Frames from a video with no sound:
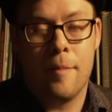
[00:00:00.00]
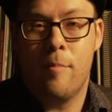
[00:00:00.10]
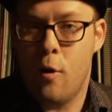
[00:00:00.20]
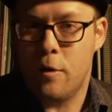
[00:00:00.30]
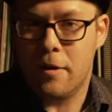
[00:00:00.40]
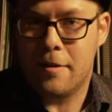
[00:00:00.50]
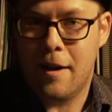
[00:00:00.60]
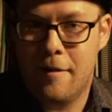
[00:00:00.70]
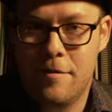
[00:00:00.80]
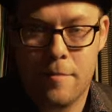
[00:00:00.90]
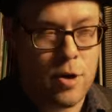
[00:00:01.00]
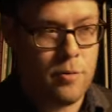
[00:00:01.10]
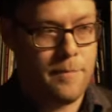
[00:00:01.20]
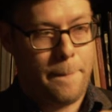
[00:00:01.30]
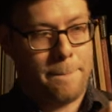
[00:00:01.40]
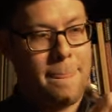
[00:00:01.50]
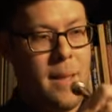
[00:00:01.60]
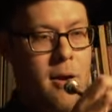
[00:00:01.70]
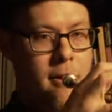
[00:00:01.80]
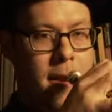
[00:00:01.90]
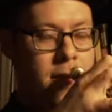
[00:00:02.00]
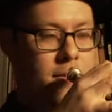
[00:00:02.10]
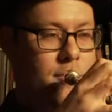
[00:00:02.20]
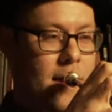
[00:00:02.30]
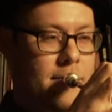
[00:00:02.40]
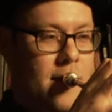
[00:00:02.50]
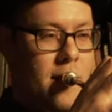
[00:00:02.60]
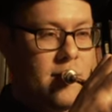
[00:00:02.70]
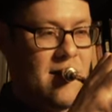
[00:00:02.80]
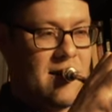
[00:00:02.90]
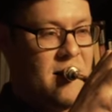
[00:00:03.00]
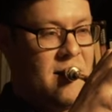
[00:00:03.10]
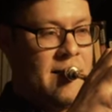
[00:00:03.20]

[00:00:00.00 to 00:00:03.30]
component of the mute. All right, here's what that sounds like.